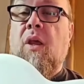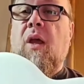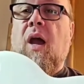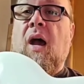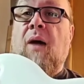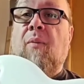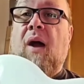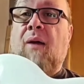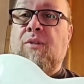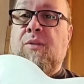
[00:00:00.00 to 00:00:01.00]

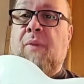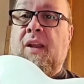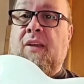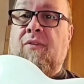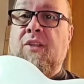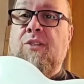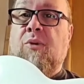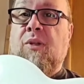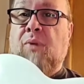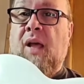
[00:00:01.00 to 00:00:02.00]
I was debating on this one,
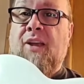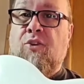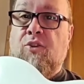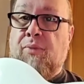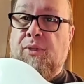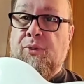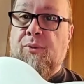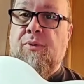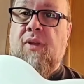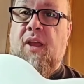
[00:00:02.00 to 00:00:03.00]
the black or the blue,
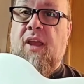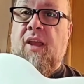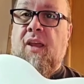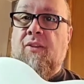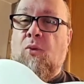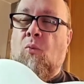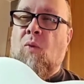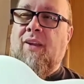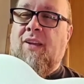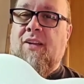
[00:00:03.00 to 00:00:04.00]
and the
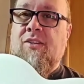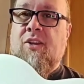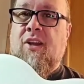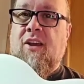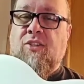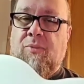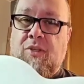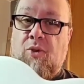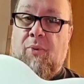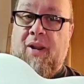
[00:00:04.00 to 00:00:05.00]
white kind of stuck out to me,
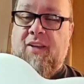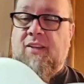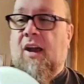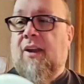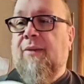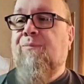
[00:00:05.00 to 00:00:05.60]
so I went ahead and got it.